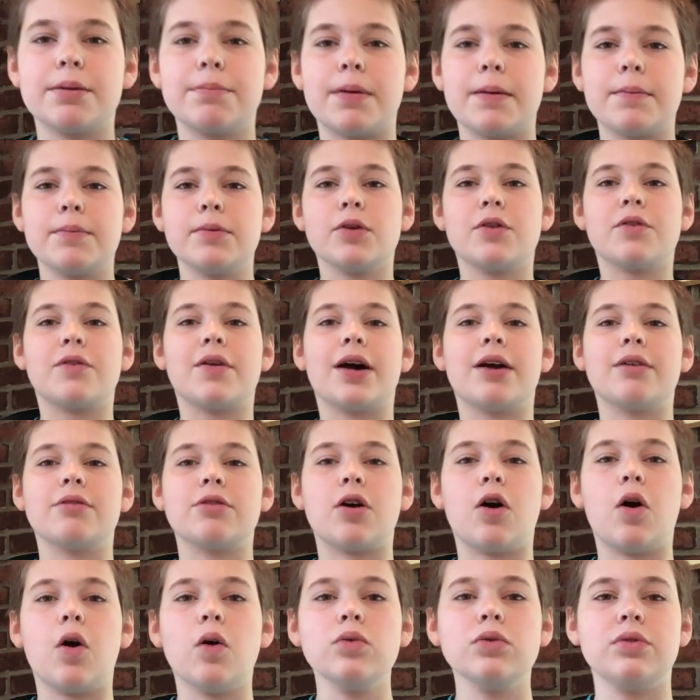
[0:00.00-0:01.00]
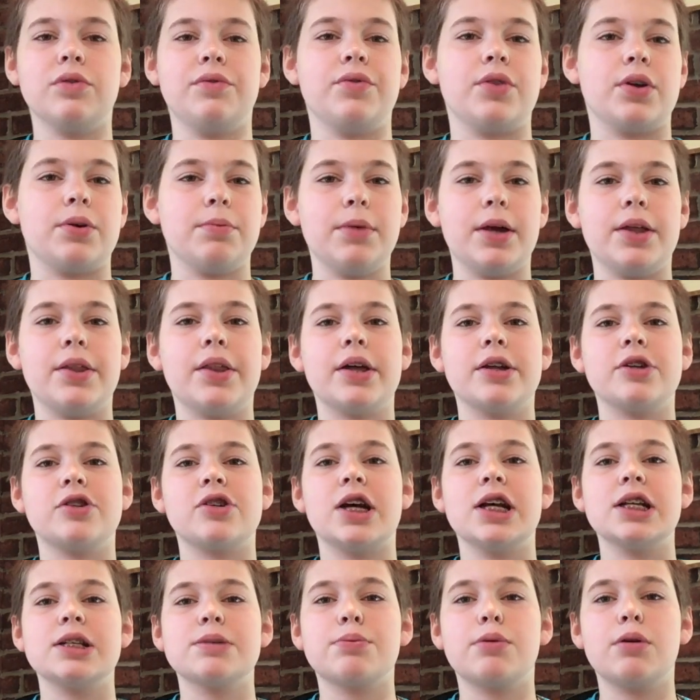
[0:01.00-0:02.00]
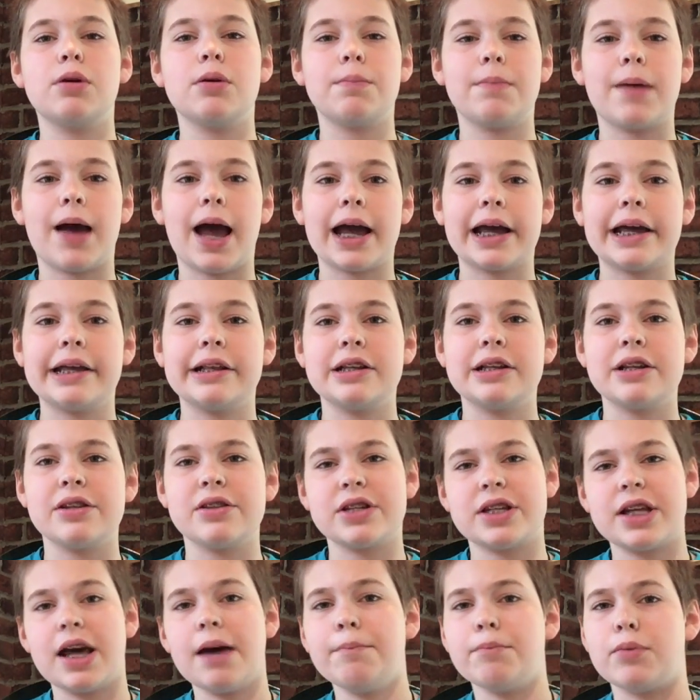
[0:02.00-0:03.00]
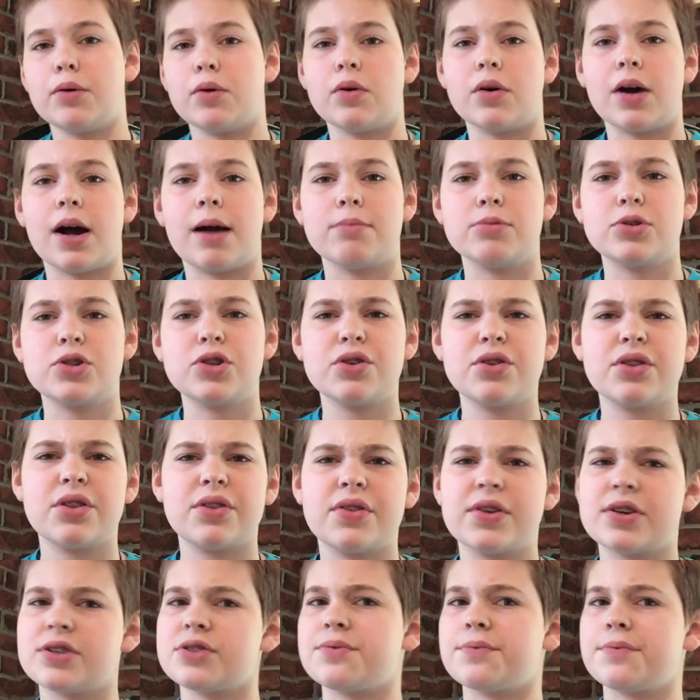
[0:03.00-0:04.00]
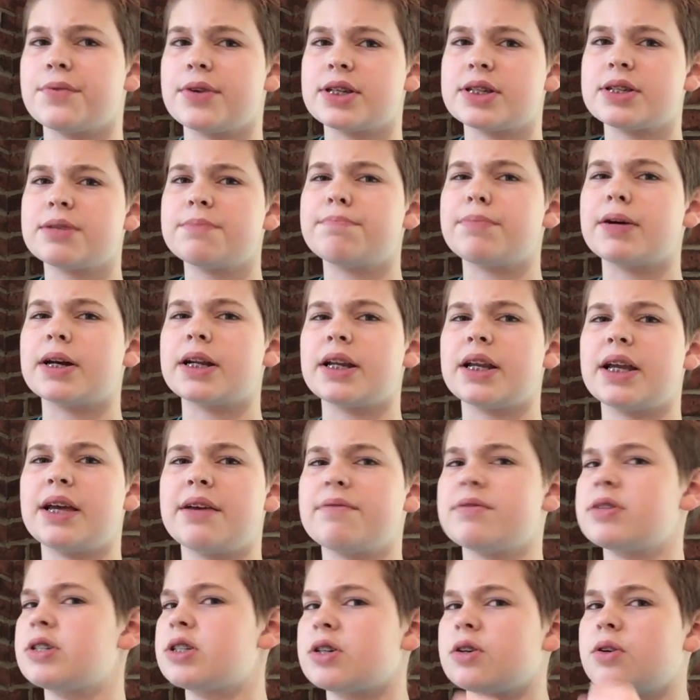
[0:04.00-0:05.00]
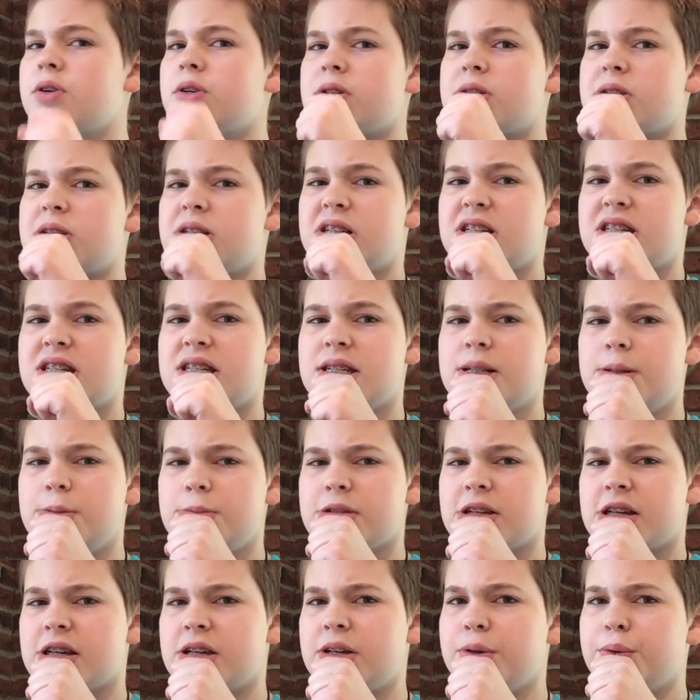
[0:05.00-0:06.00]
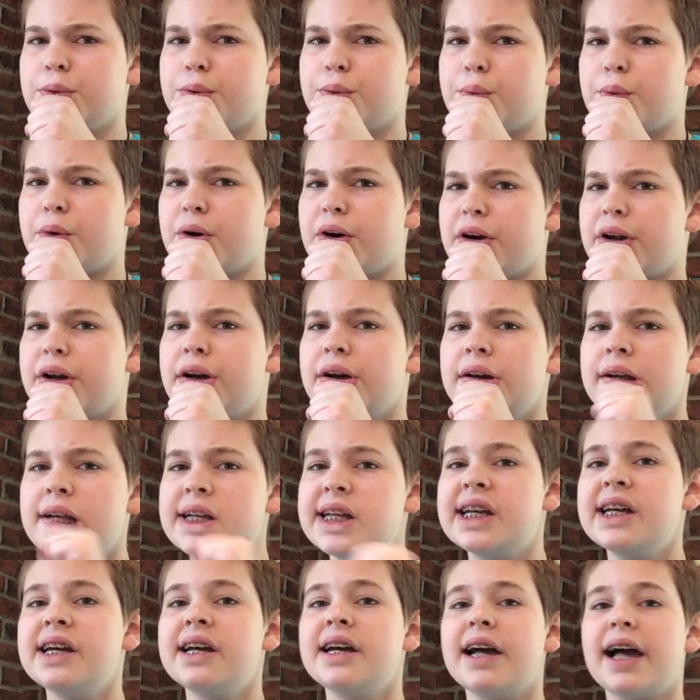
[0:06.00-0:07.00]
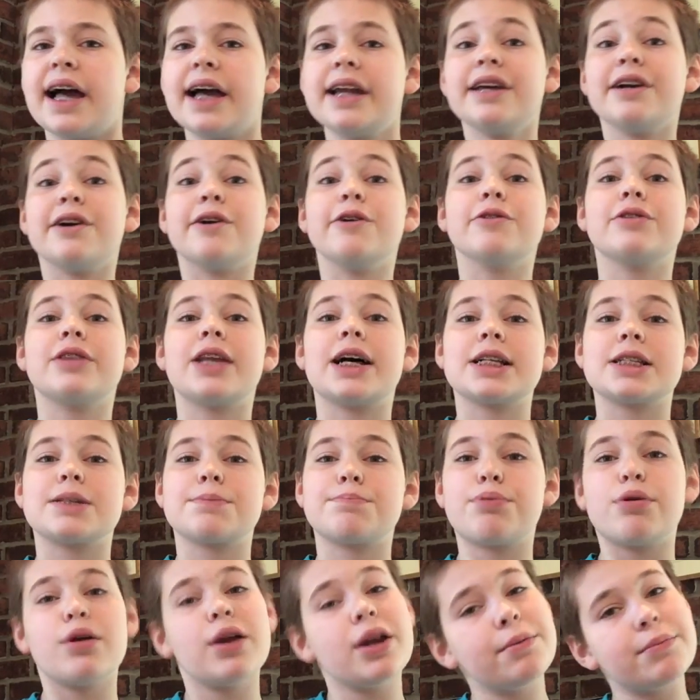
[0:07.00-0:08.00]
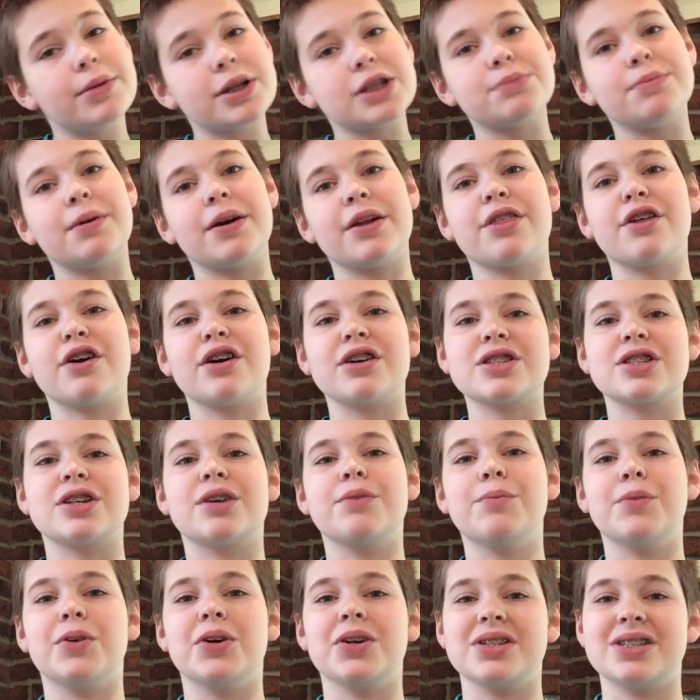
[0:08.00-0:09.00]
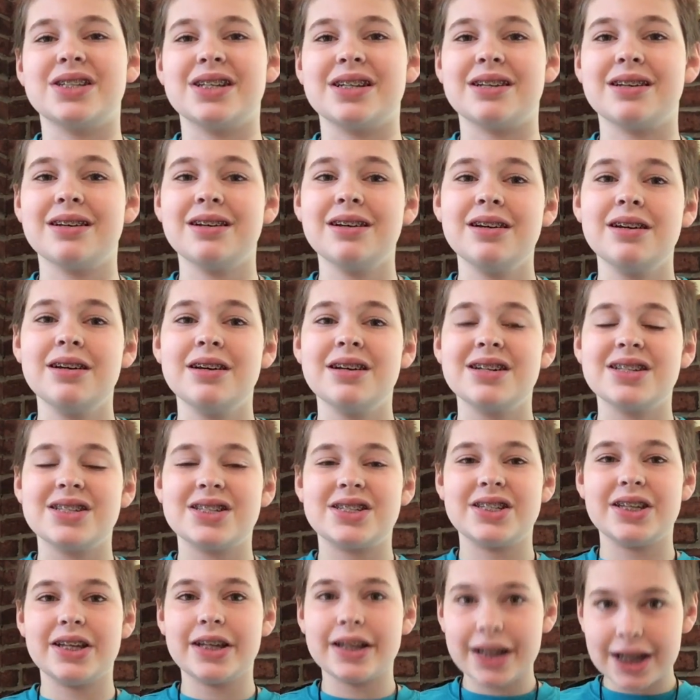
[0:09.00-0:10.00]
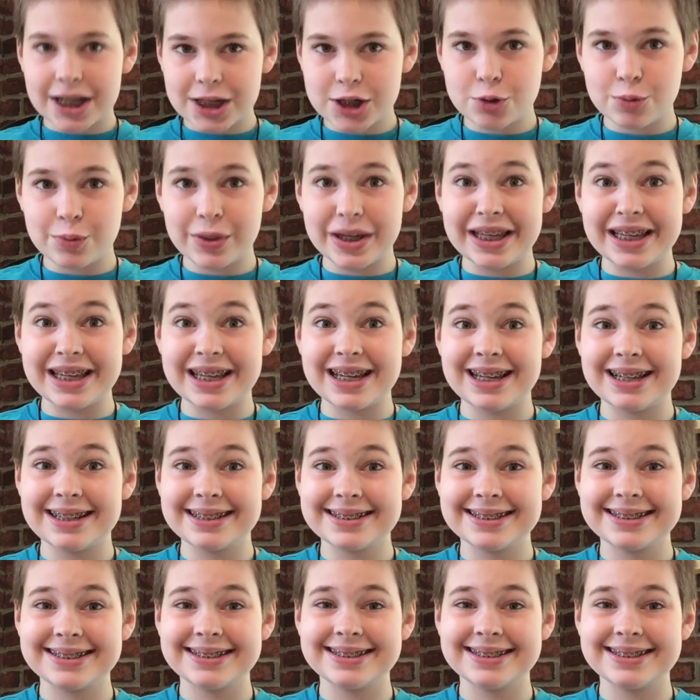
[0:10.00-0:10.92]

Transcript: a bubble around all of them and then transport it back to the temple? I'm sure that there's a reason, but even so, it seems like it would work. Anywho, that's pretty much my thoughts on Wanted. See you next week.